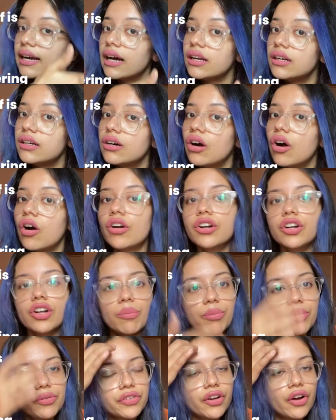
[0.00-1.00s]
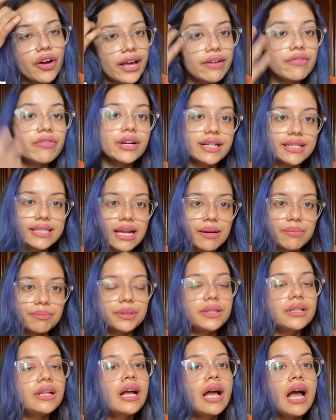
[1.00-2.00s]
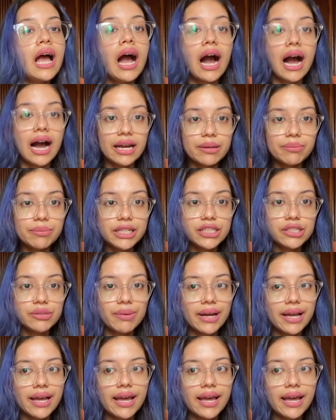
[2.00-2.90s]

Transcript: color on top of your hair. For example, I bleached my